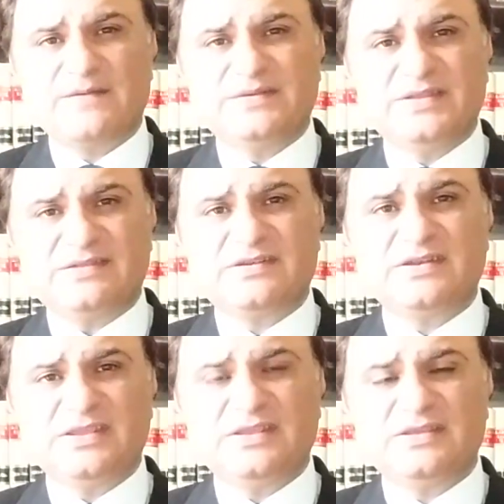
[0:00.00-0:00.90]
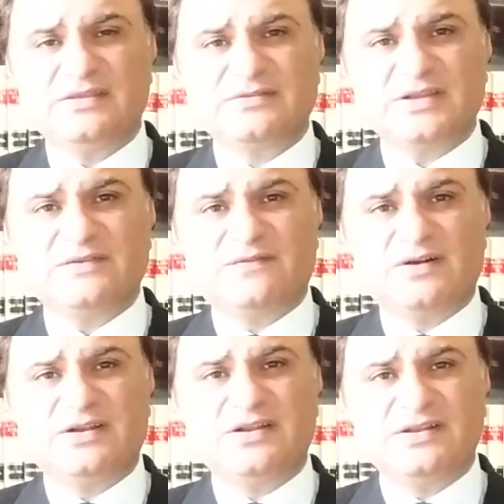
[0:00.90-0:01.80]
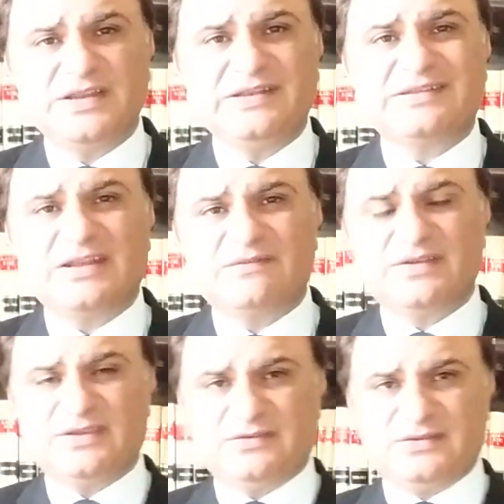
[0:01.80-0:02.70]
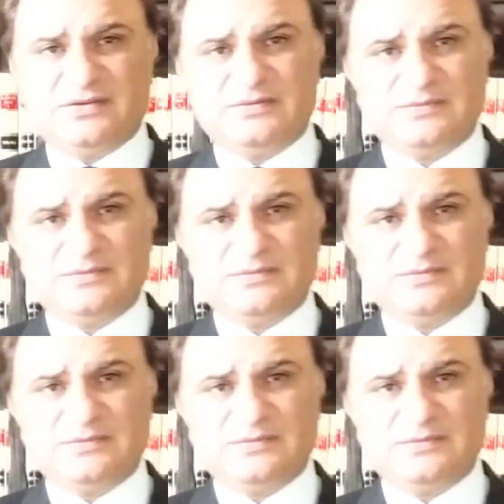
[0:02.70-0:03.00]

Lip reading: destiny shall further need certification